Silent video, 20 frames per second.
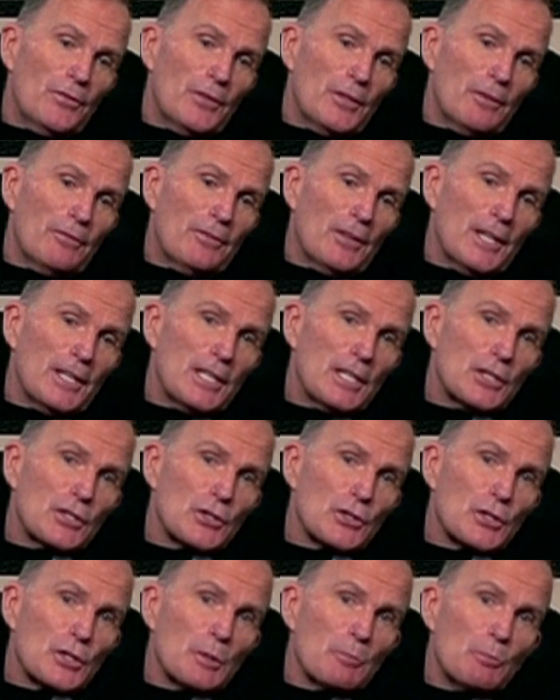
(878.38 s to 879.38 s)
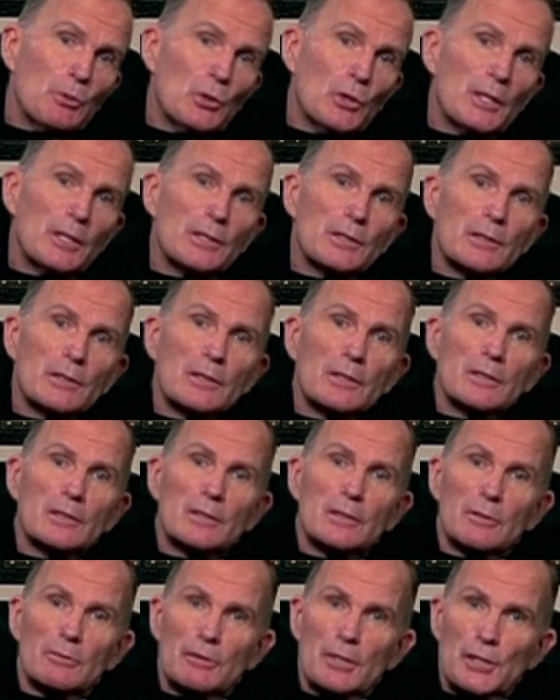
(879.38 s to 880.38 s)
the financial support,
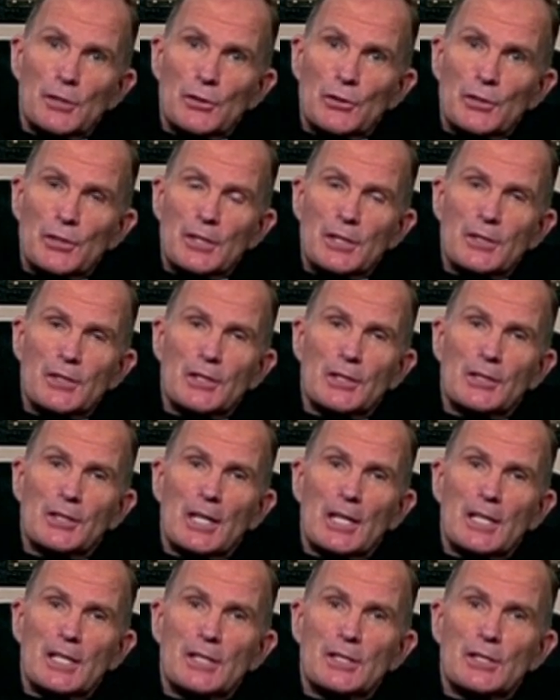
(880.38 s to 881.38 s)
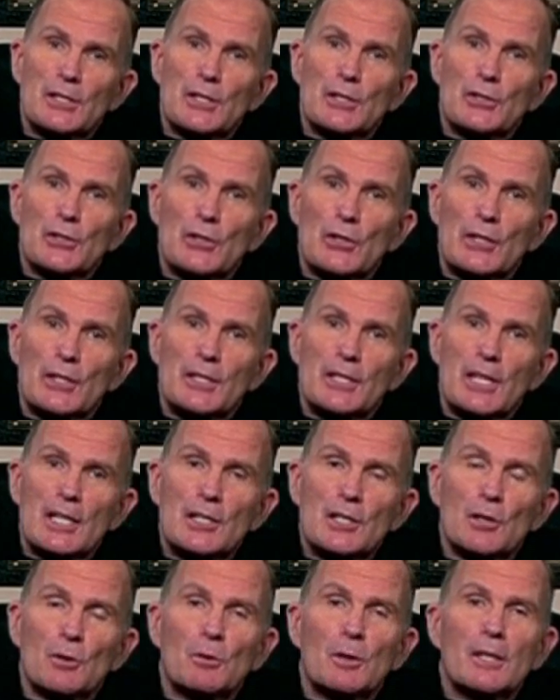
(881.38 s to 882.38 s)
the resources of the diocese are
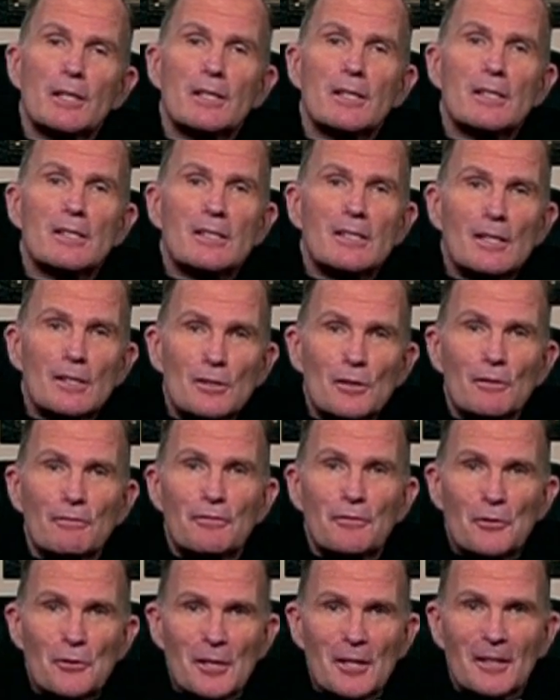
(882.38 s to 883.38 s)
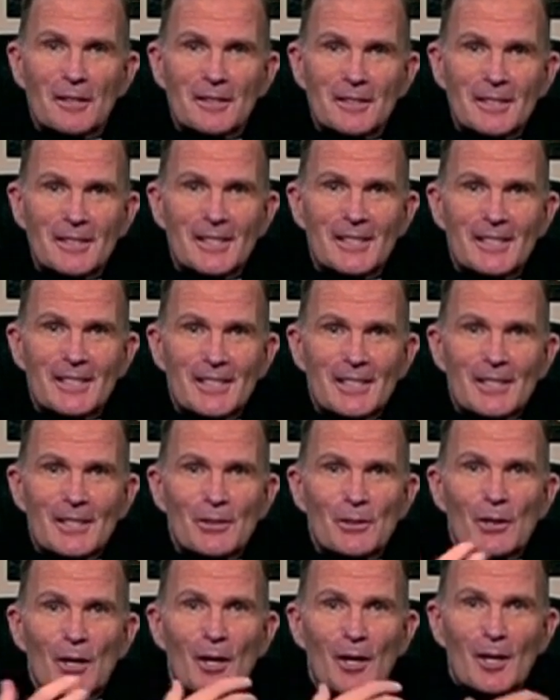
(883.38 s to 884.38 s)
essential. What are they essential for?
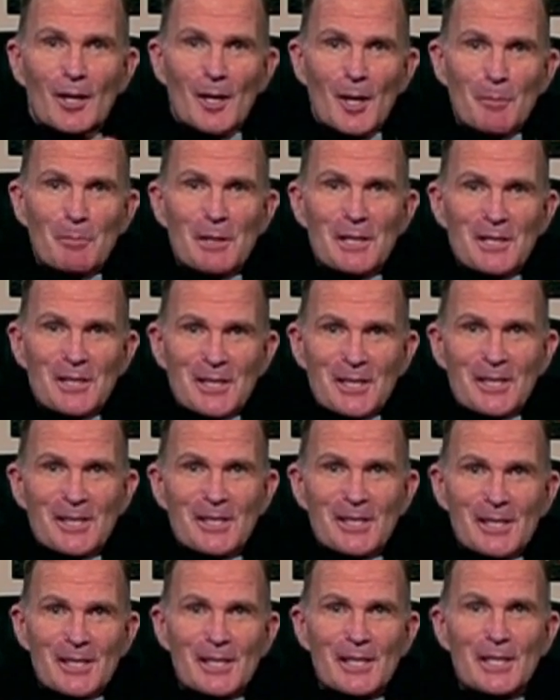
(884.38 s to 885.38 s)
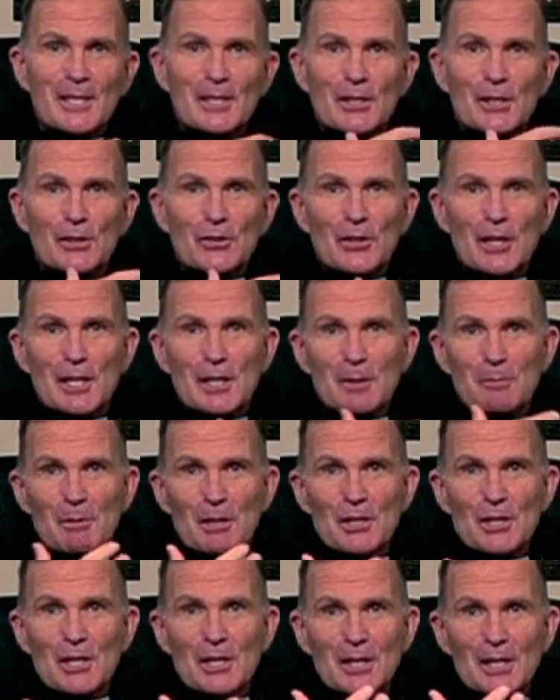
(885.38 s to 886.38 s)
Our business is the
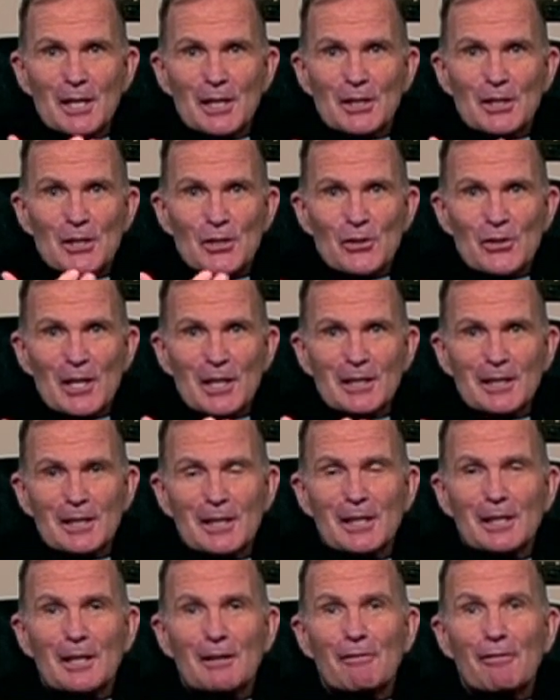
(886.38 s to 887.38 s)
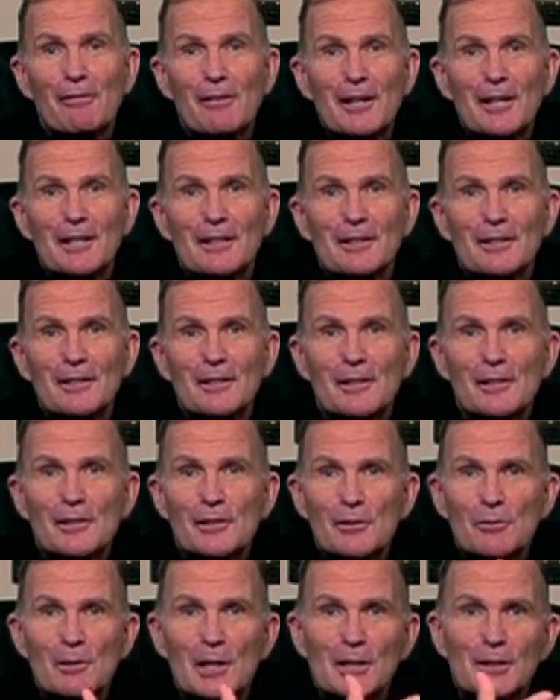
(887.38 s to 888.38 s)
transmission and the strengthening of faith
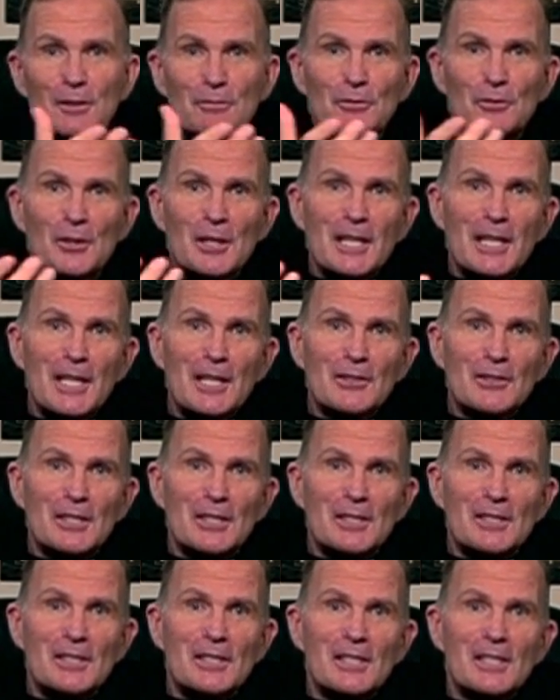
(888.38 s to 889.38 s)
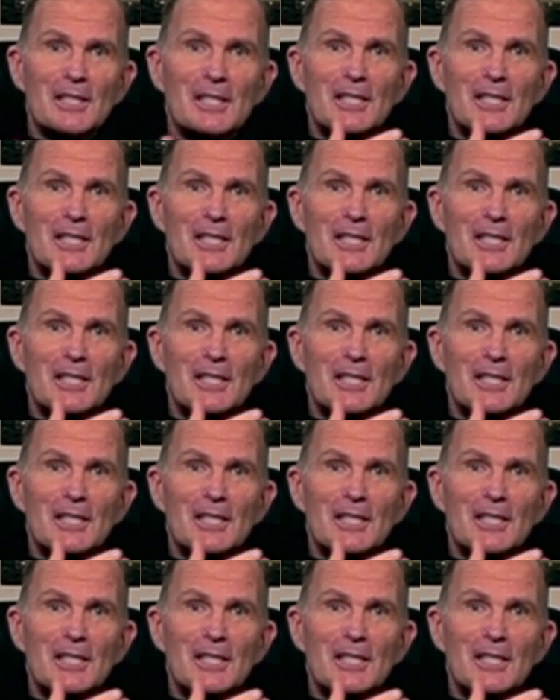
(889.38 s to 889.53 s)
throughout the 4 counties,